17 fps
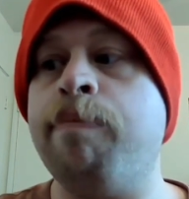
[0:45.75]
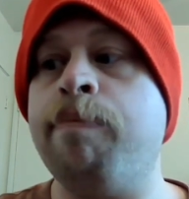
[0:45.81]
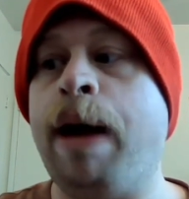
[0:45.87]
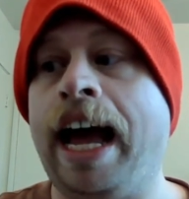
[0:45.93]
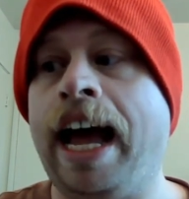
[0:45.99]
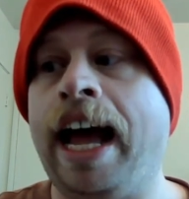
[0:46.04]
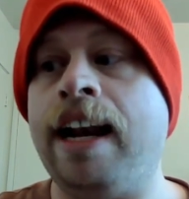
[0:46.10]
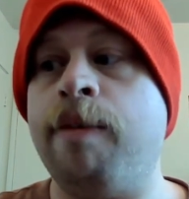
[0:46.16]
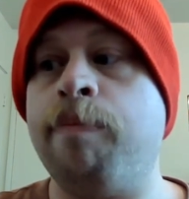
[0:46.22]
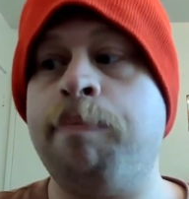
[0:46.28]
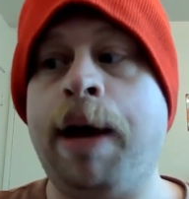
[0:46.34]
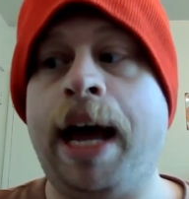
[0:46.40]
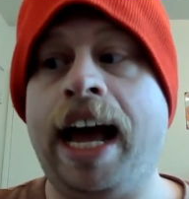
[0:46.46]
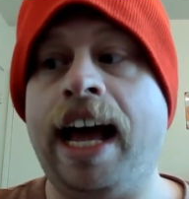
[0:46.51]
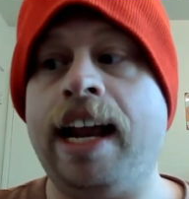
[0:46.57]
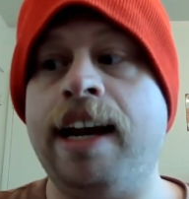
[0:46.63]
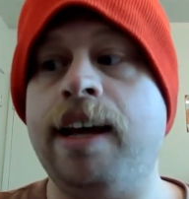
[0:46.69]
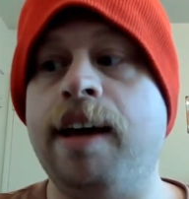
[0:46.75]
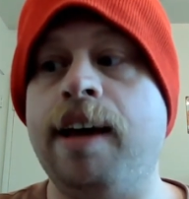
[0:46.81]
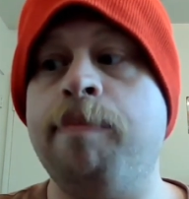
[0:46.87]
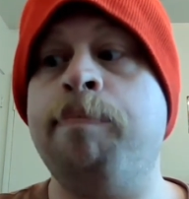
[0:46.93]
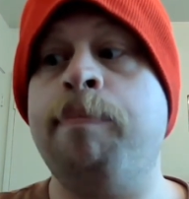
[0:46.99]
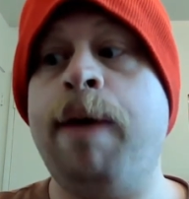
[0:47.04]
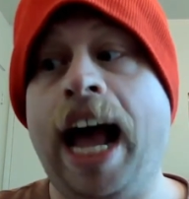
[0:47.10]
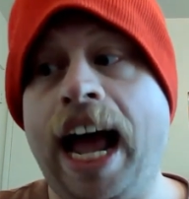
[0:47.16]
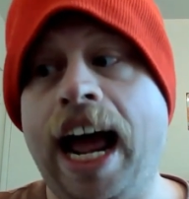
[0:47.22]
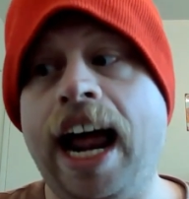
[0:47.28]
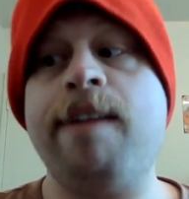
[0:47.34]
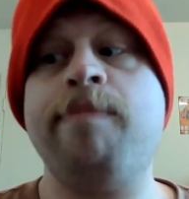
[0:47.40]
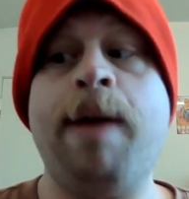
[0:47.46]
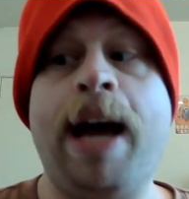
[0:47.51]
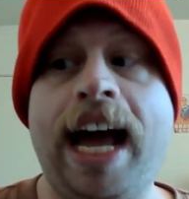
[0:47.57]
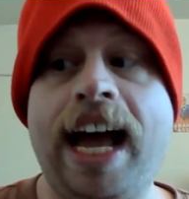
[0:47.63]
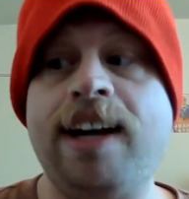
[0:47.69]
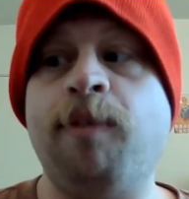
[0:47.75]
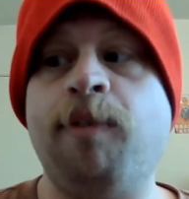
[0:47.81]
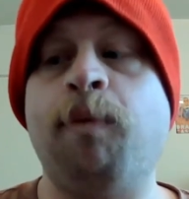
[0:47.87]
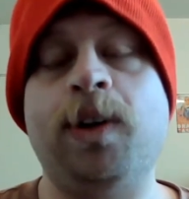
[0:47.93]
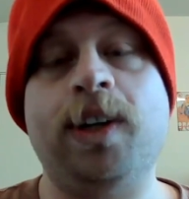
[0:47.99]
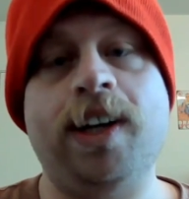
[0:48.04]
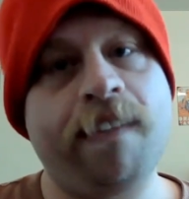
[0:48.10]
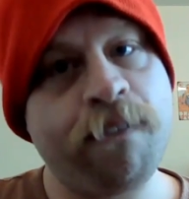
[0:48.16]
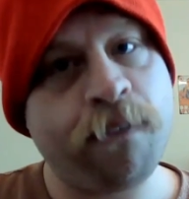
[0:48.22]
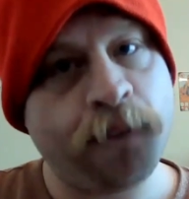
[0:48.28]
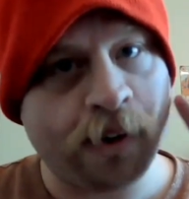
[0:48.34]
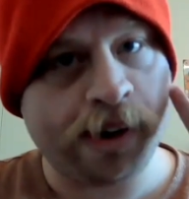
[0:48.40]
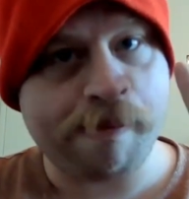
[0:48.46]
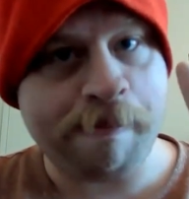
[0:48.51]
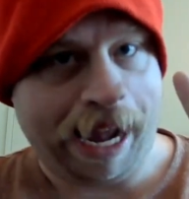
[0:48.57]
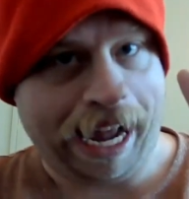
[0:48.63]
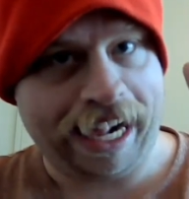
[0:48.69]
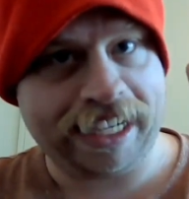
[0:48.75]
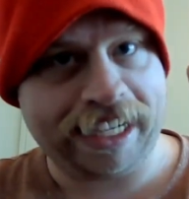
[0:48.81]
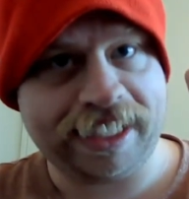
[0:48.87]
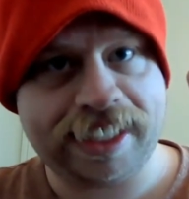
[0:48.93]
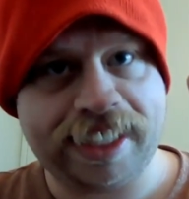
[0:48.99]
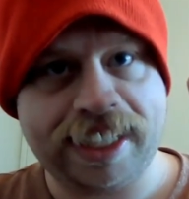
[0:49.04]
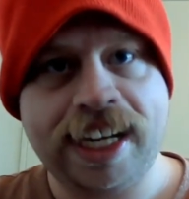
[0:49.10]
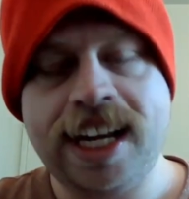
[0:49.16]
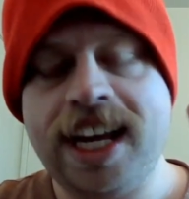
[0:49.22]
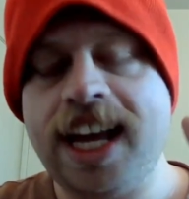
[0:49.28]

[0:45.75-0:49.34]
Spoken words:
Mad World, Four Mads.